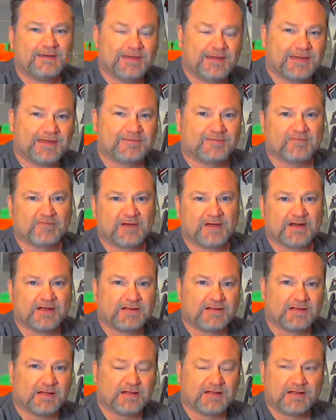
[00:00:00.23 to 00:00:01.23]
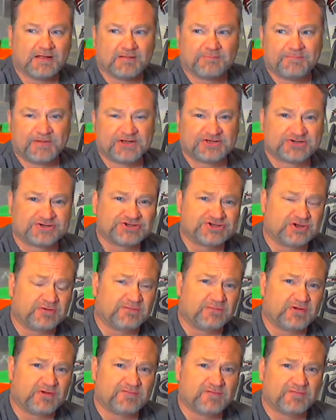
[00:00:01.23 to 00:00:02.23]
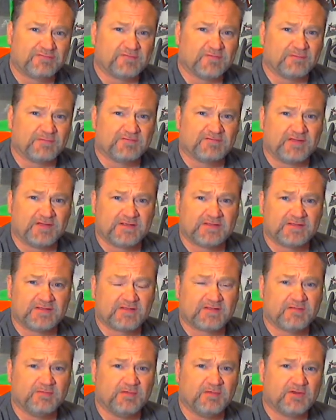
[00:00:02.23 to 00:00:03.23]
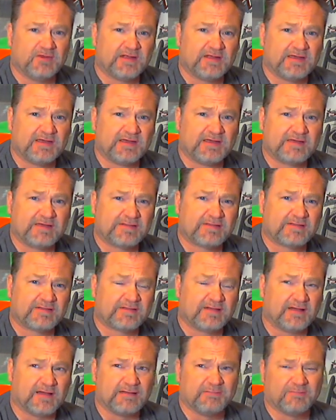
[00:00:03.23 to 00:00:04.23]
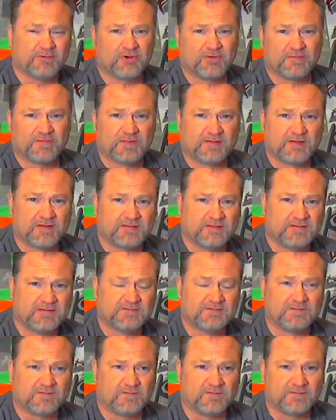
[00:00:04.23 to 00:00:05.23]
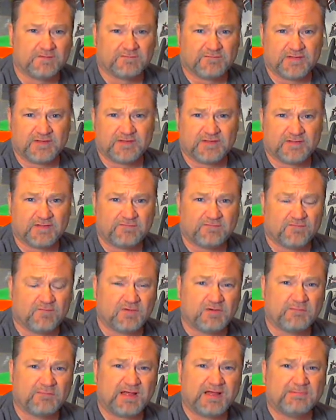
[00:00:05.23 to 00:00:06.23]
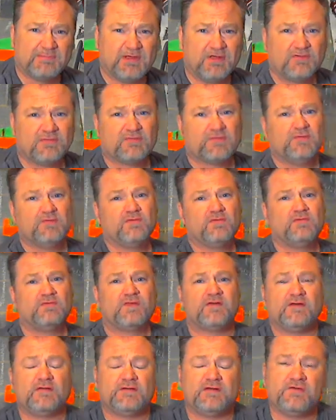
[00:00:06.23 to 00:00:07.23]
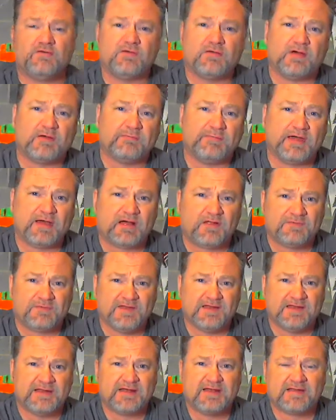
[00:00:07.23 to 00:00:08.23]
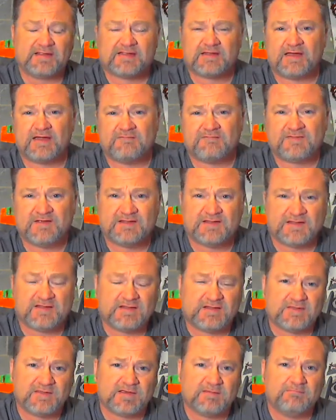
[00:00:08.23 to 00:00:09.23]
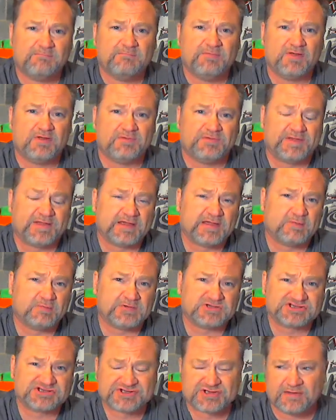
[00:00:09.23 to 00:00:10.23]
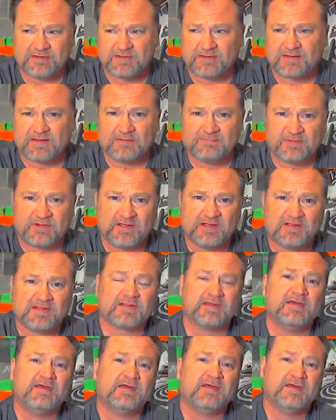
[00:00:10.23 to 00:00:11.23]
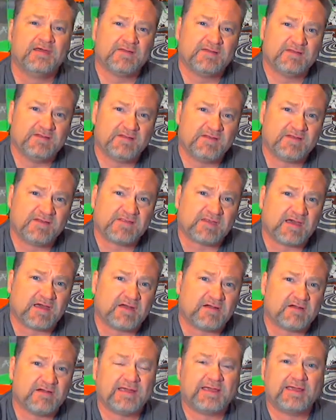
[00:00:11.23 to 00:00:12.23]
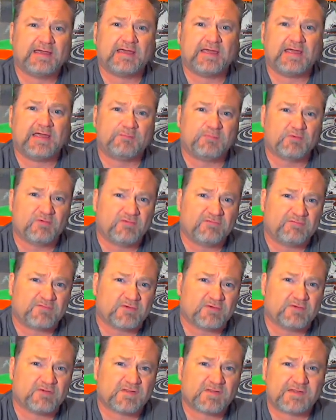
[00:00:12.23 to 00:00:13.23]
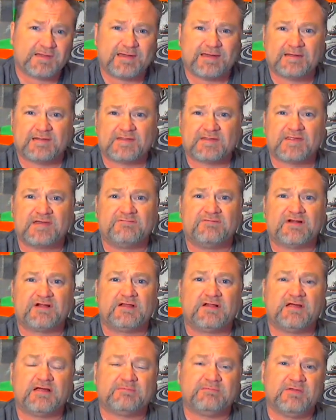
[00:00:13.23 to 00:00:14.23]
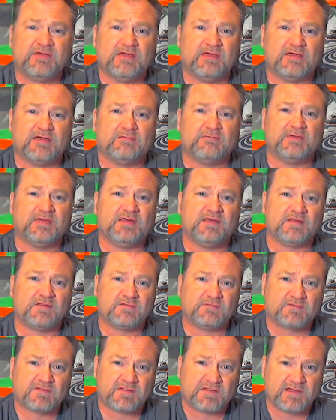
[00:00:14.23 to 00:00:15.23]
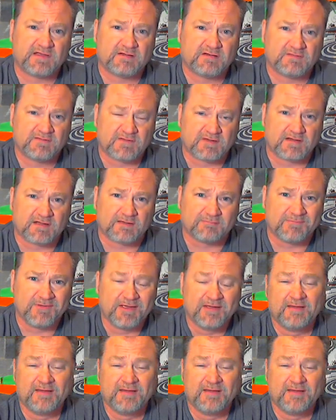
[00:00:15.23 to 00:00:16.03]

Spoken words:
Hey everybody, Patrick Sean Murphy from the Flight Test Community Cast. I'm Earthside I teach on the Flight Test Forum. I'm here to tell you about the next FTTC build night, which is going to take place this Saturday, April 1st at 7 o'clock p.m. Eastern Standard Time.